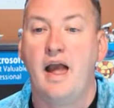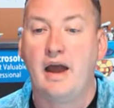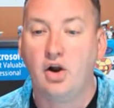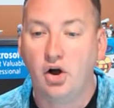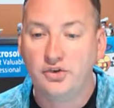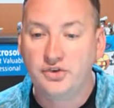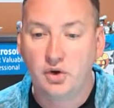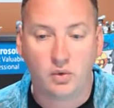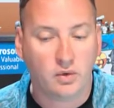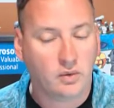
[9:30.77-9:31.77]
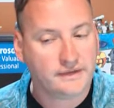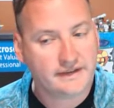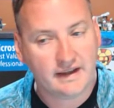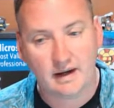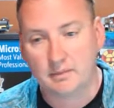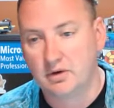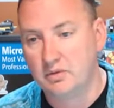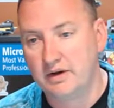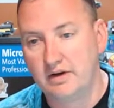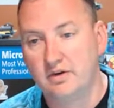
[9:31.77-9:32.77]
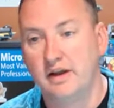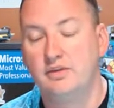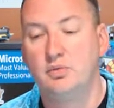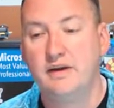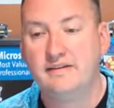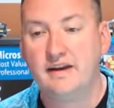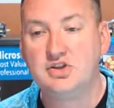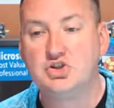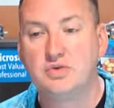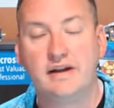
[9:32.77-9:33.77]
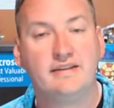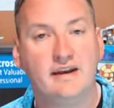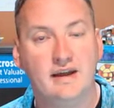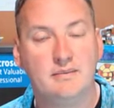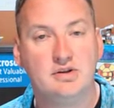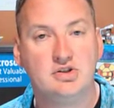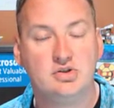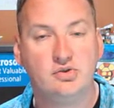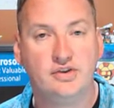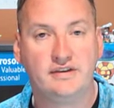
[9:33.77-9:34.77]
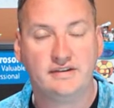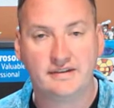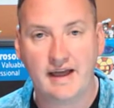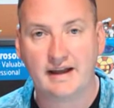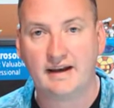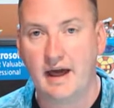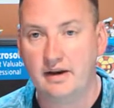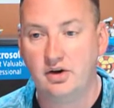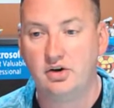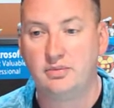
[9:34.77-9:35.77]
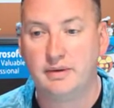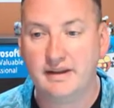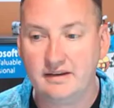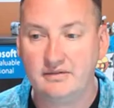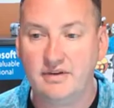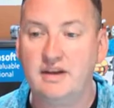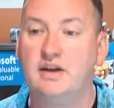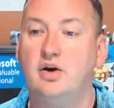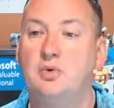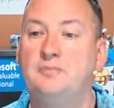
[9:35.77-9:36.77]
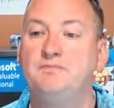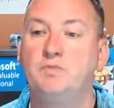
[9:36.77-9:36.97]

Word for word: And also, once again, I'm going to reiterate the reason I shrink that image using the Snagit editor to begin the video